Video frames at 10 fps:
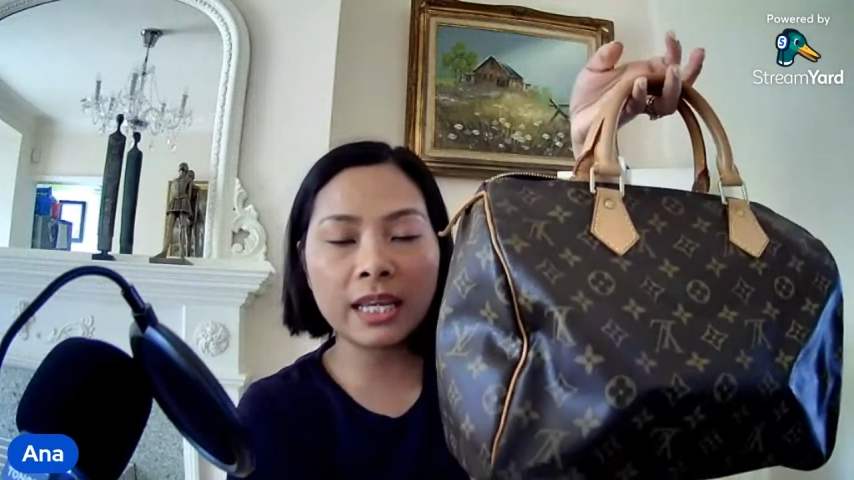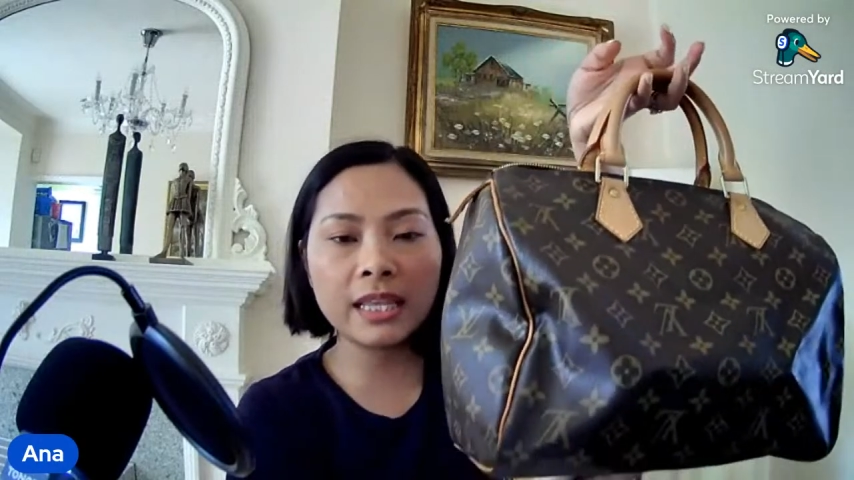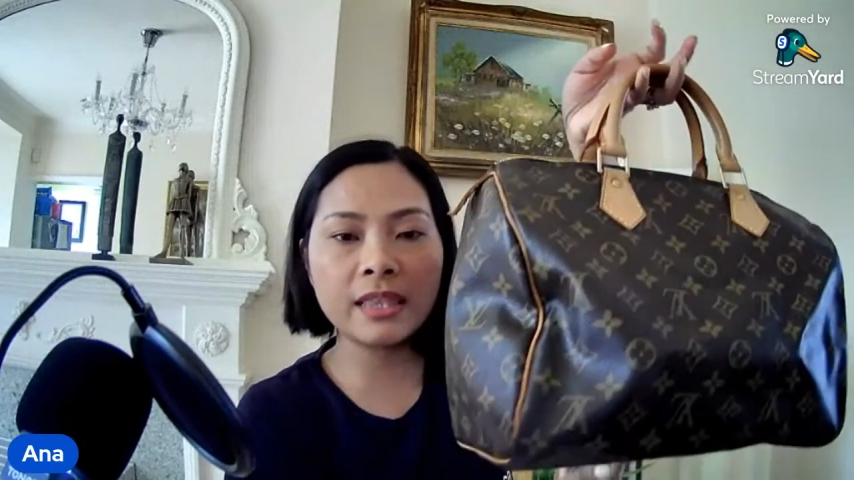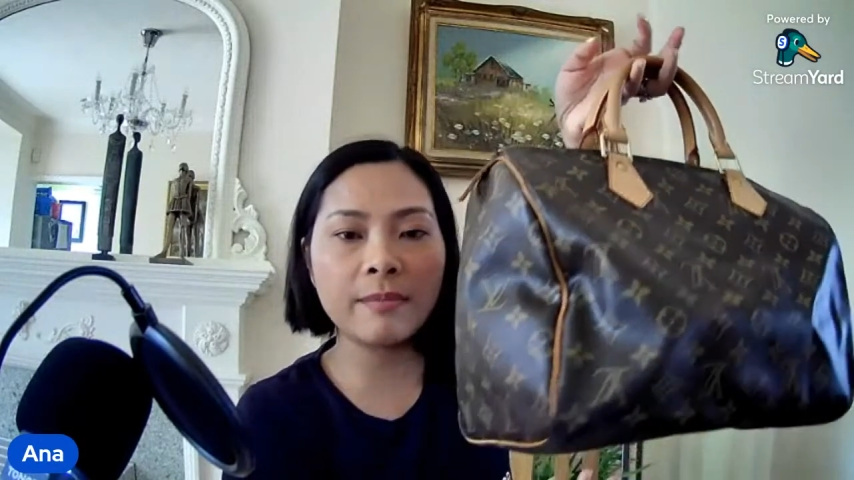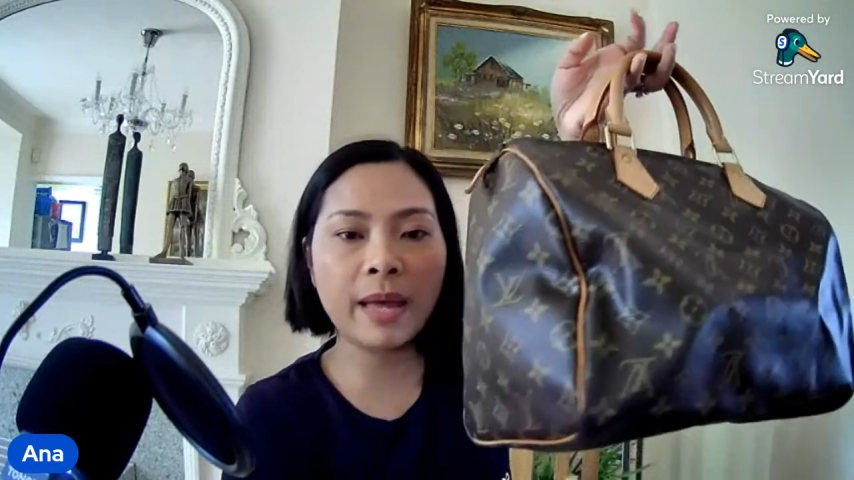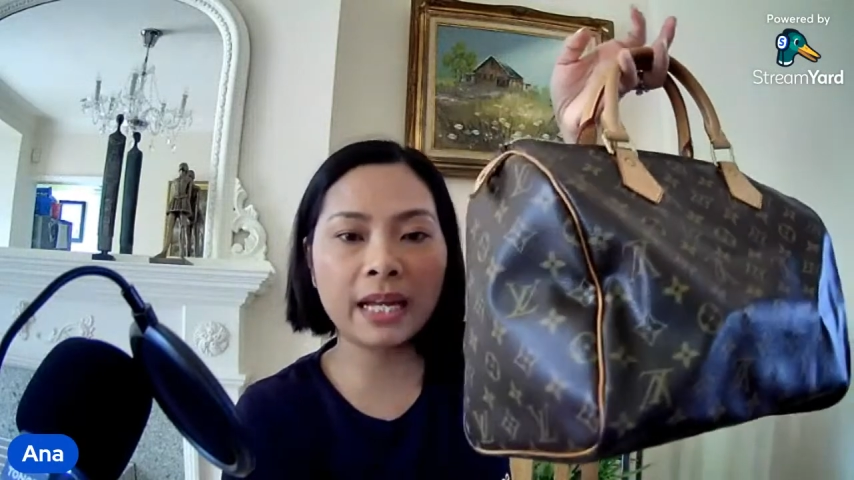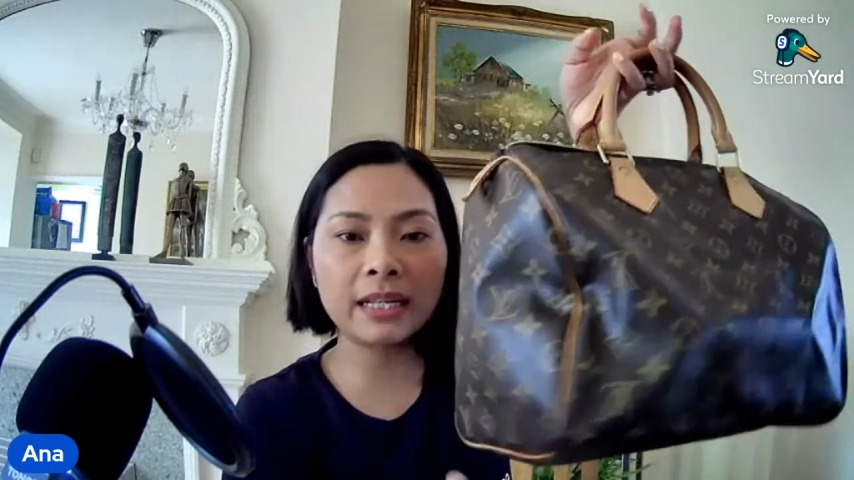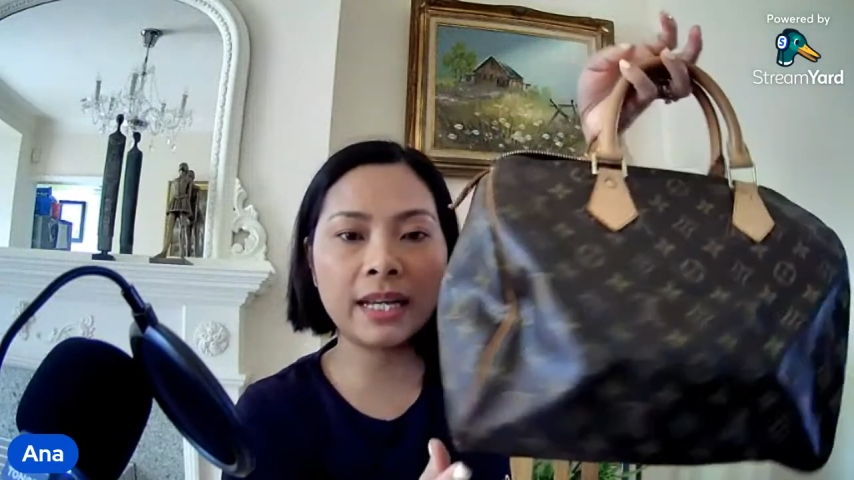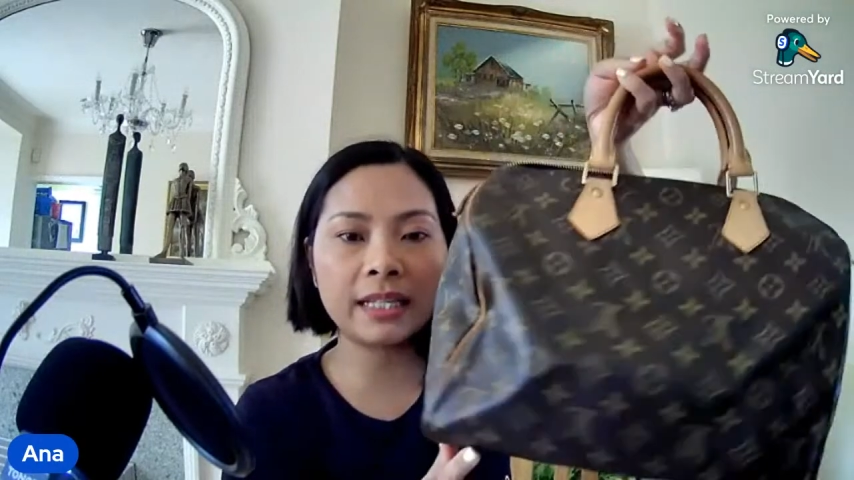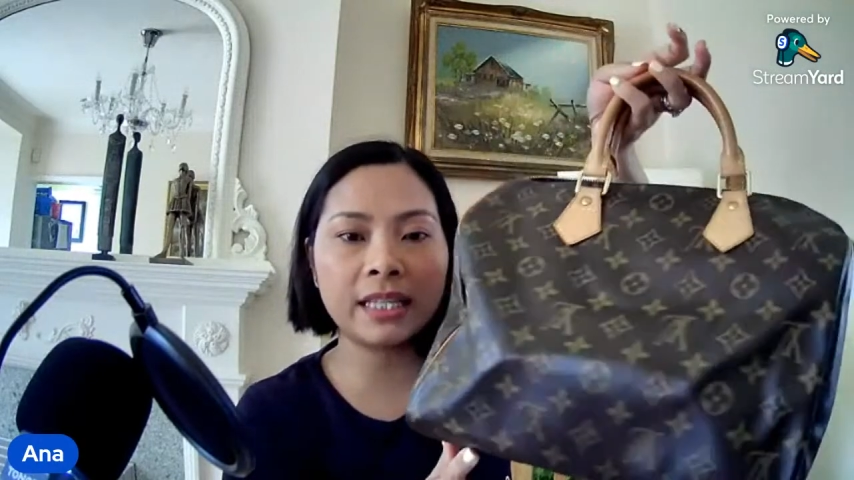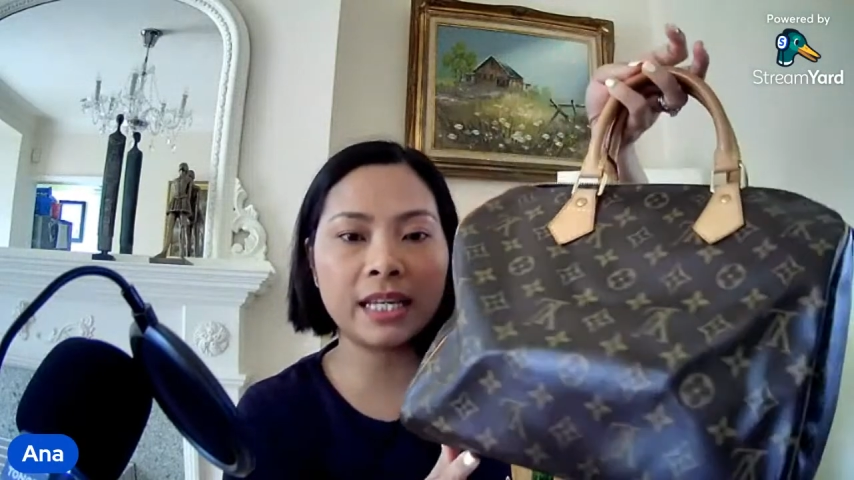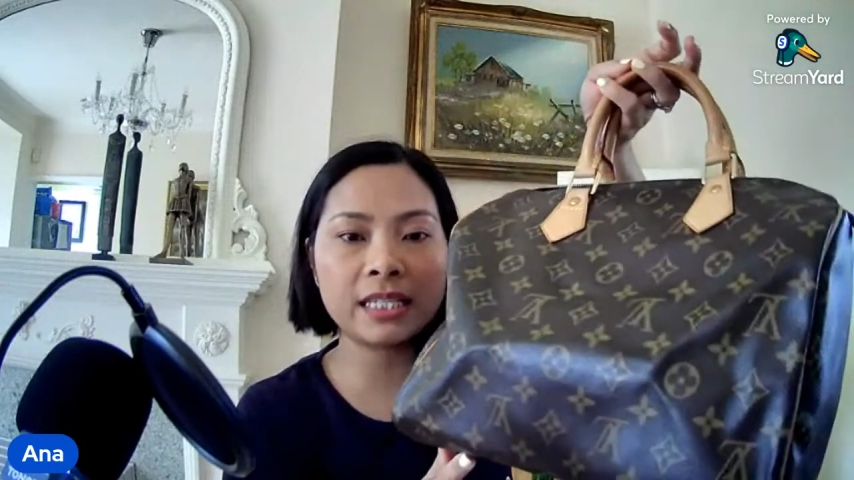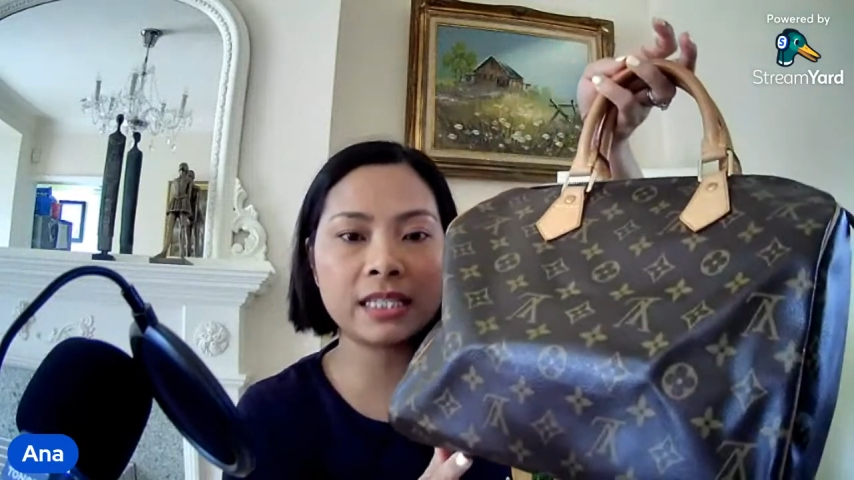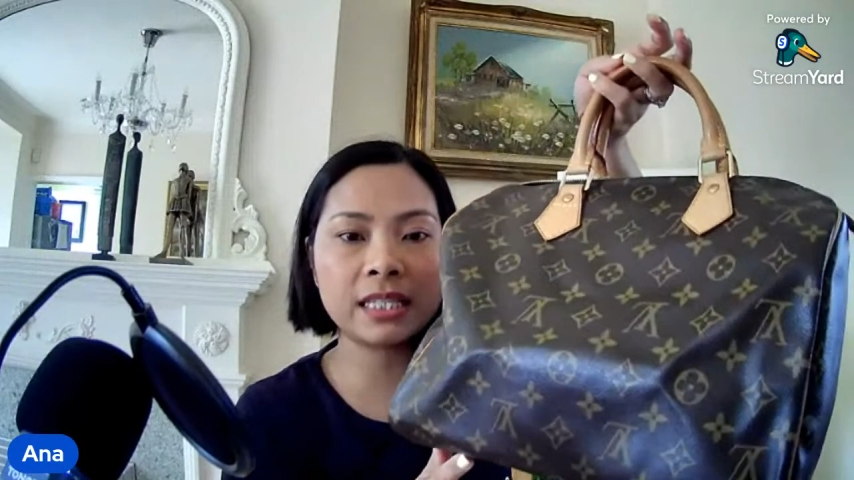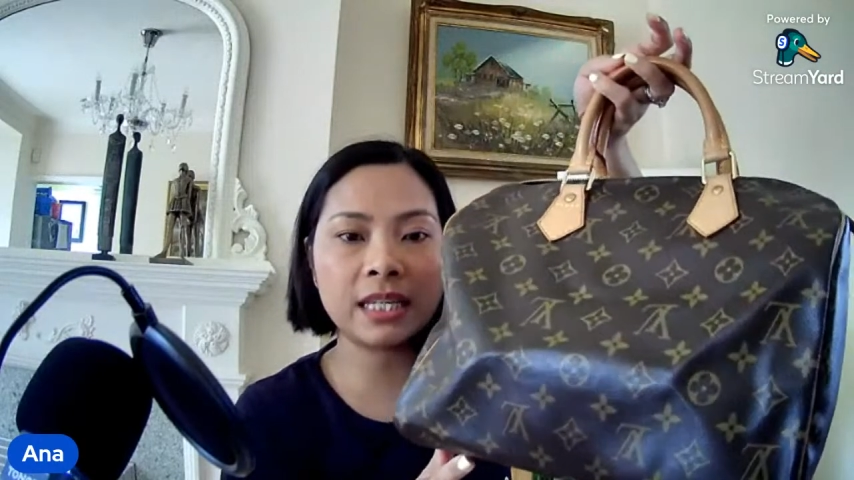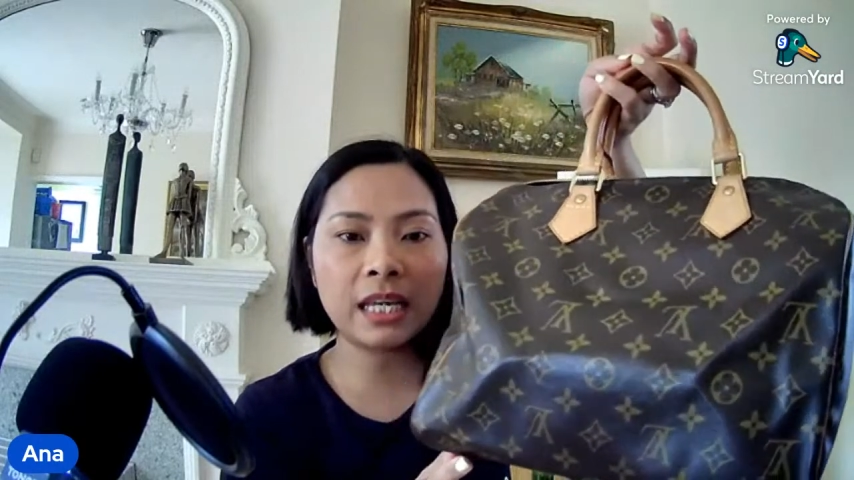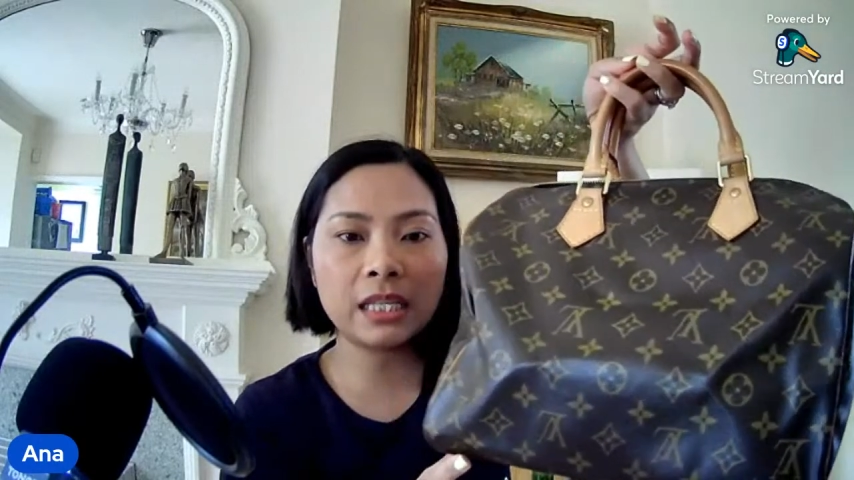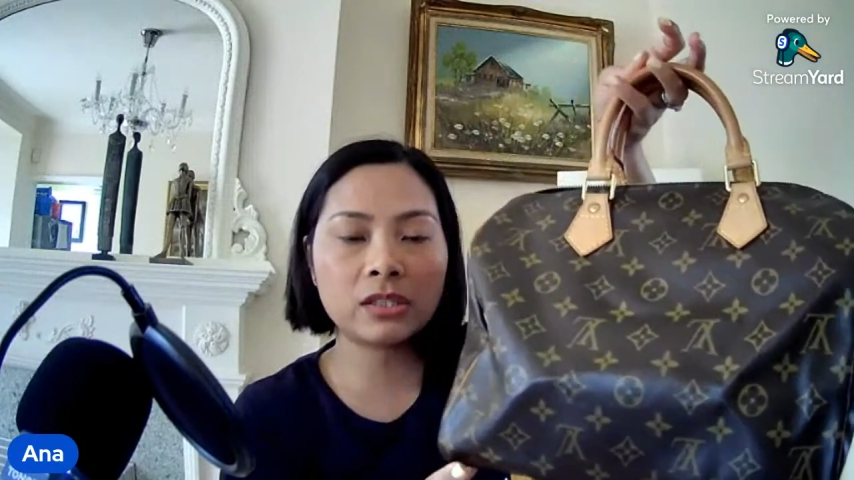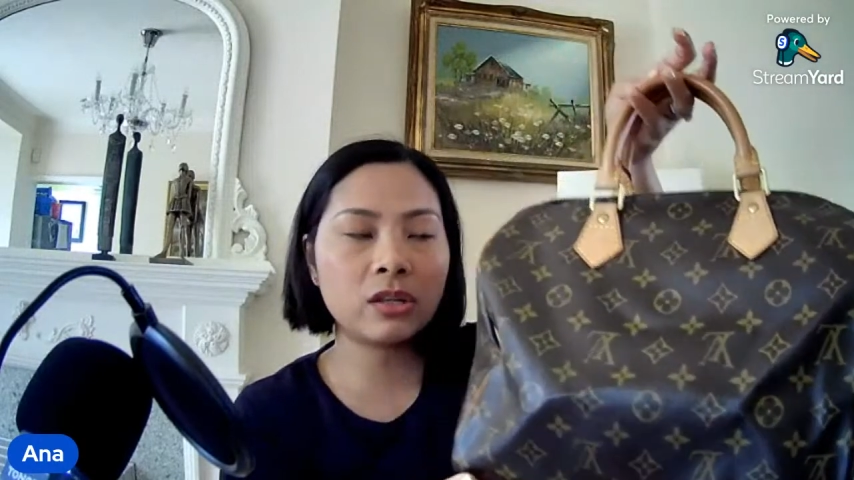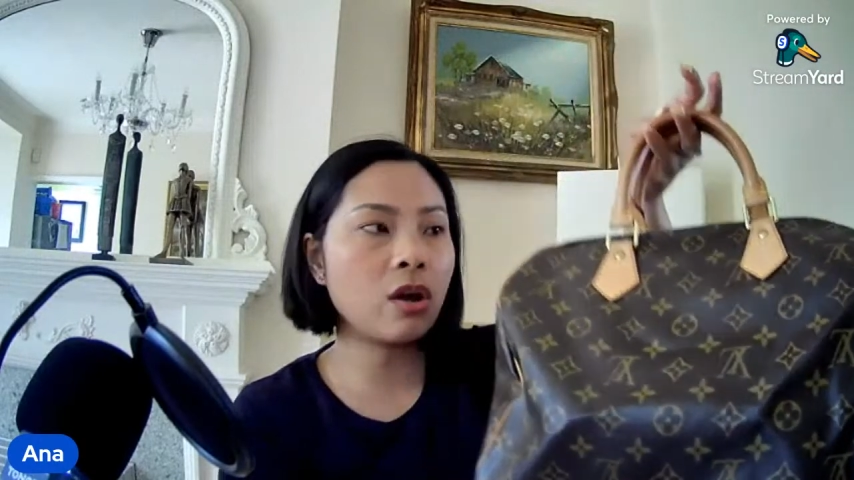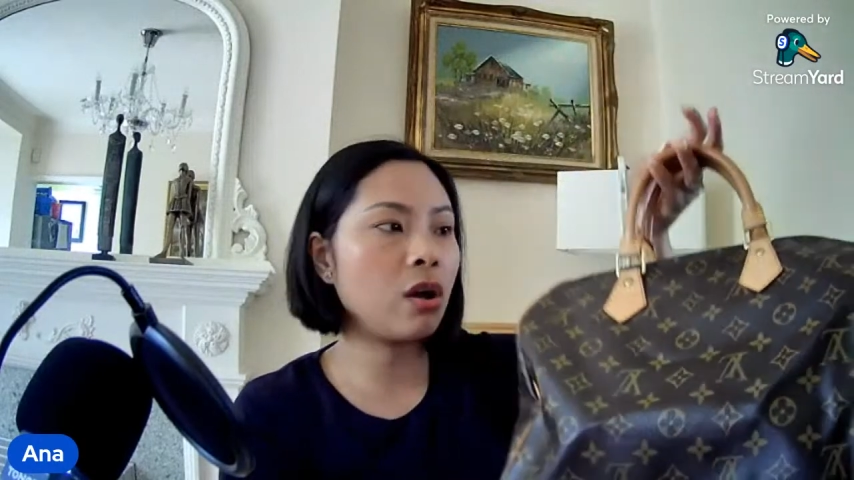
in the back like this, it's